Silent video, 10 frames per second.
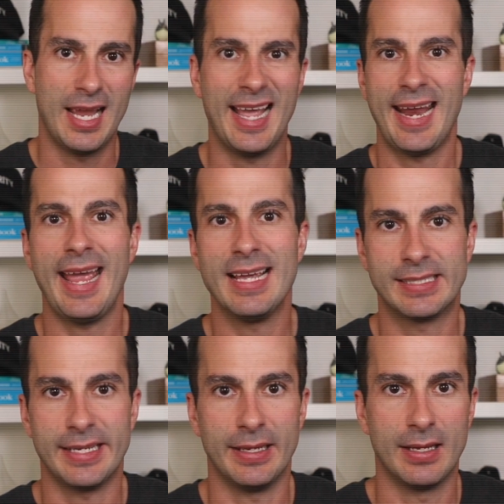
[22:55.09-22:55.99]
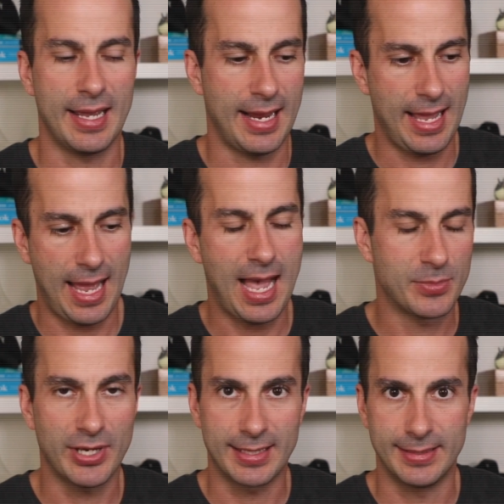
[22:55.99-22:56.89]
An AST, an
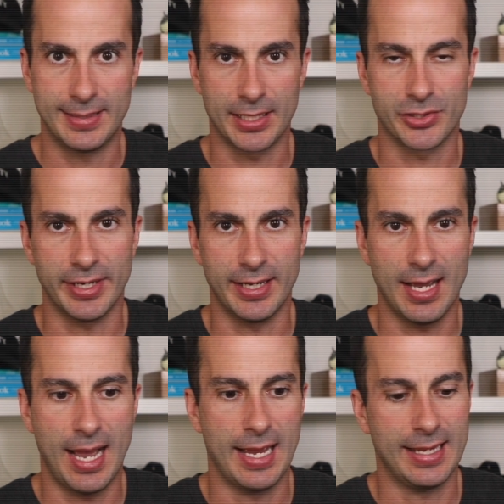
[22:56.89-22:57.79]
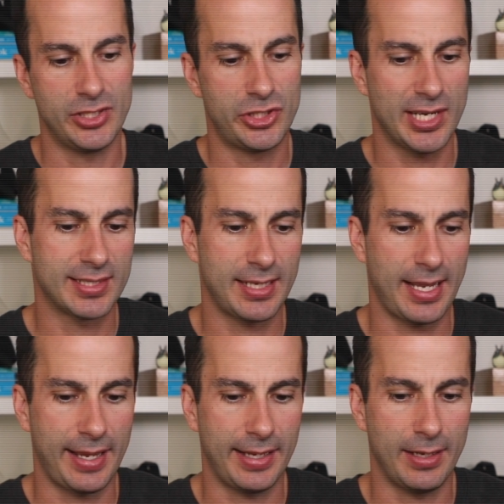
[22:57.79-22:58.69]
abstract syntax tree, is just
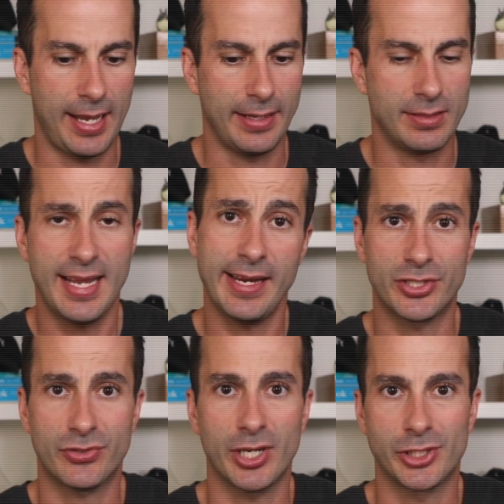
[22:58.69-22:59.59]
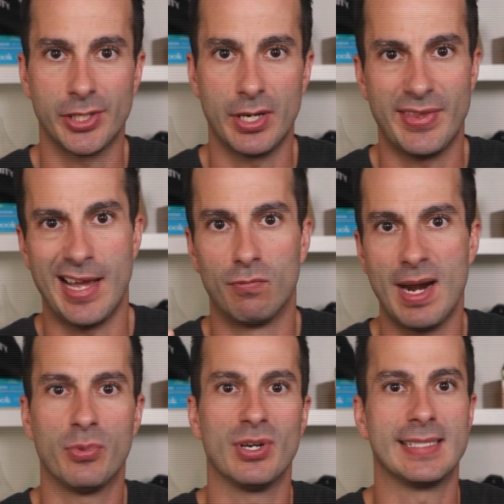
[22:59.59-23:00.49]
a data structure that
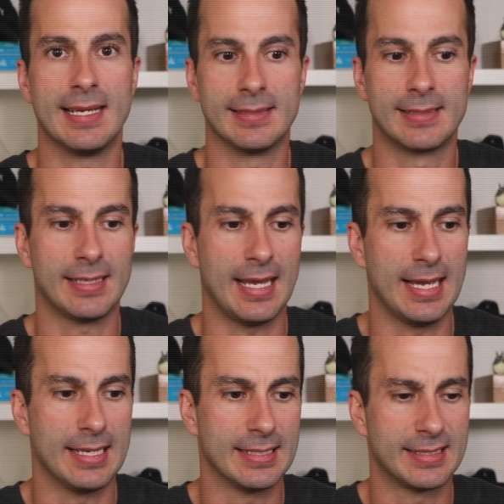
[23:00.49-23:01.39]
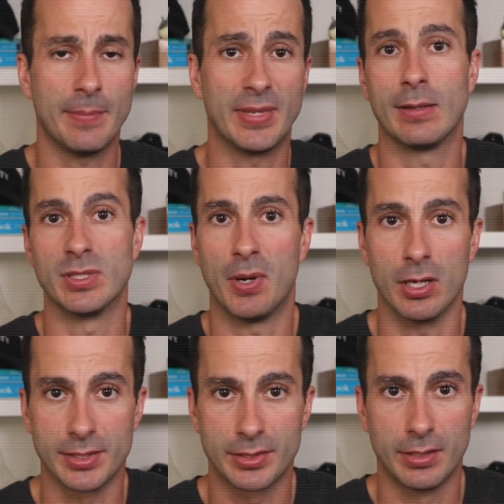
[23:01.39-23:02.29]
represents something that was
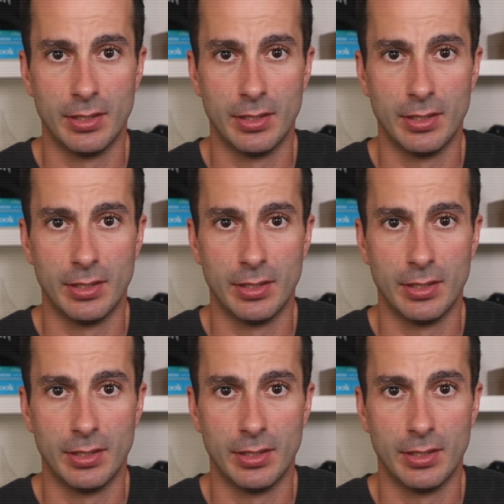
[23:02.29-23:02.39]
parsed.